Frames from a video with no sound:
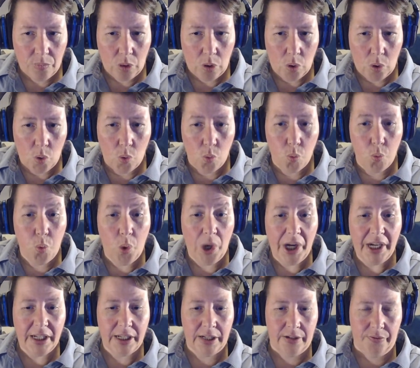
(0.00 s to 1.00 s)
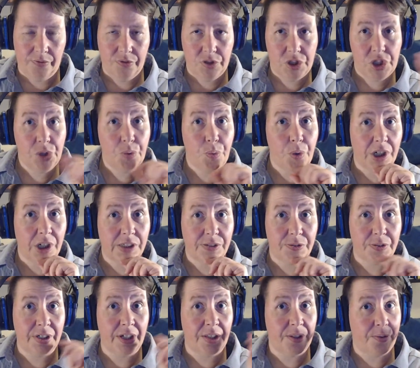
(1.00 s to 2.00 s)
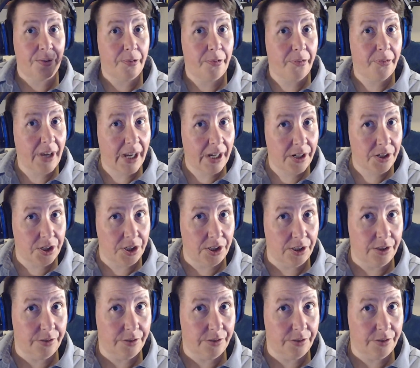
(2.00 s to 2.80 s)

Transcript: what if she works for another faction?